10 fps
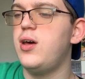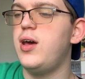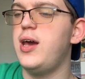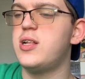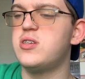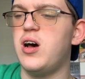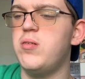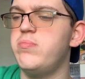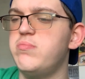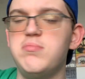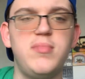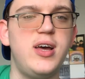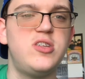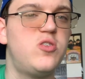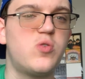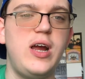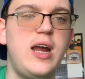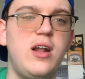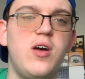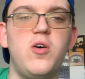It's
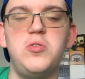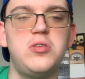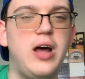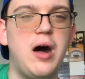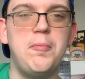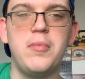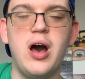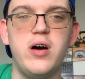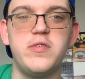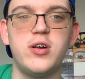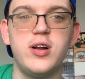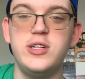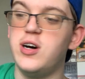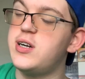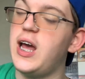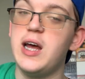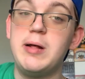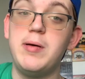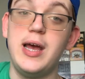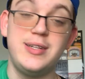green and gold album cover. It's on
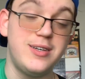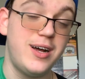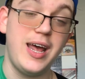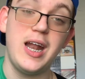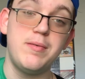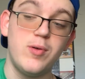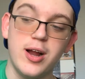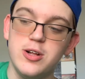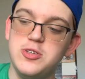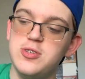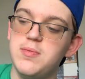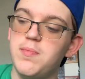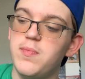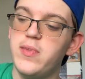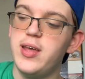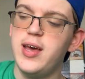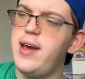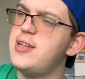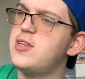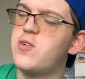A&M Records.
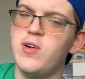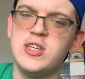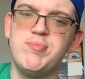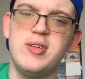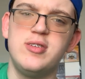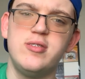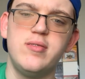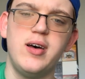It's a Christmas